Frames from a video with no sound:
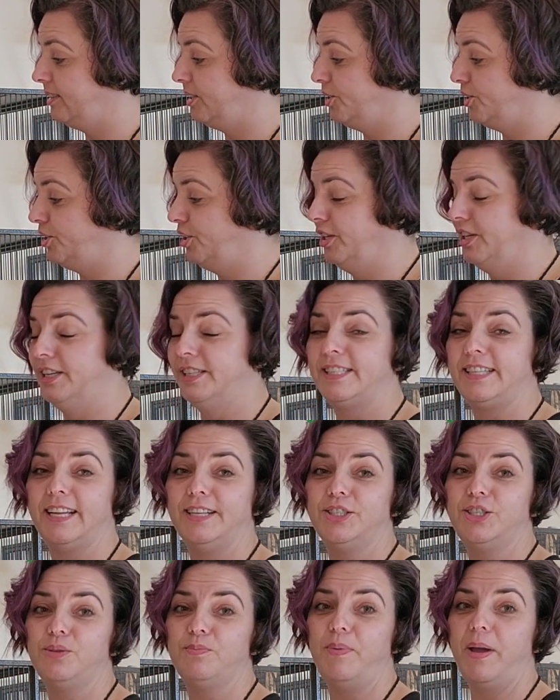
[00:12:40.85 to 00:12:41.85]
She
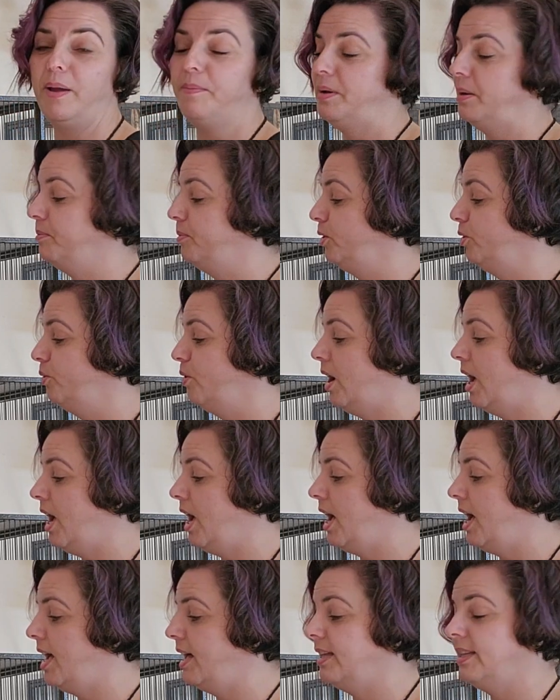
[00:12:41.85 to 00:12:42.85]
said to Baby Blue,
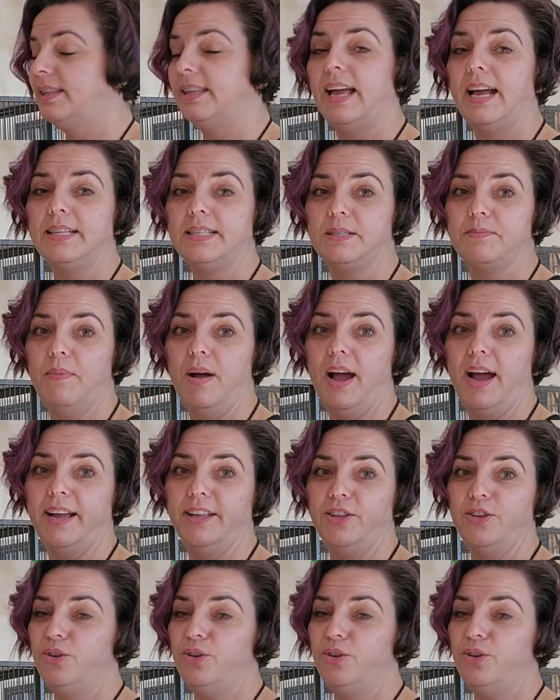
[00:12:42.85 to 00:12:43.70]
that's mine.